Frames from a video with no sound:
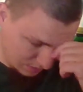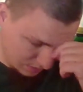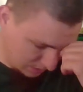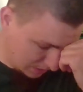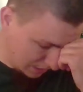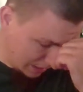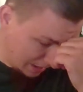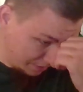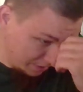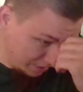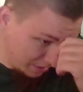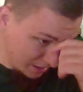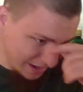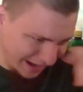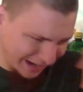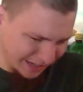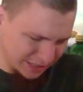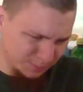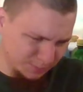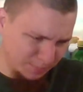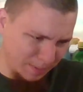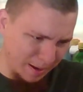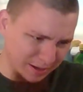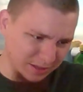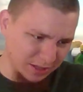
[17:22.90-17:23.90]
I think I
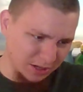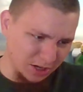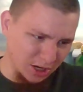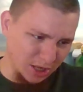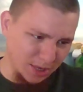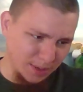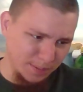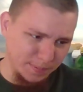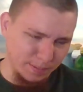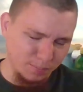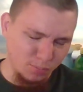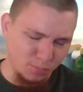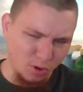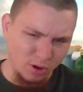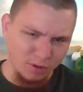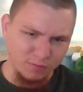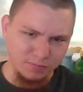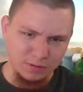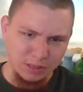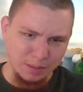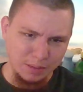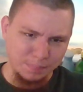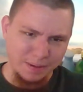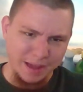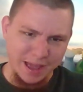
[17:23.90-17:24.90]
expected a little bit more
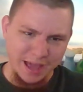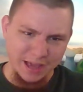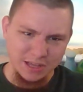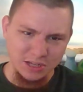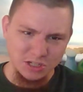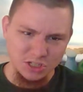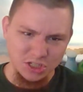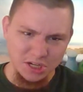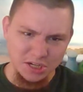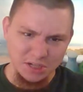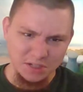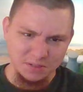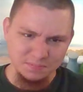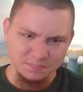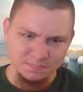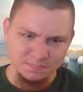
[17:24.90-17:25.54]
from the packaging.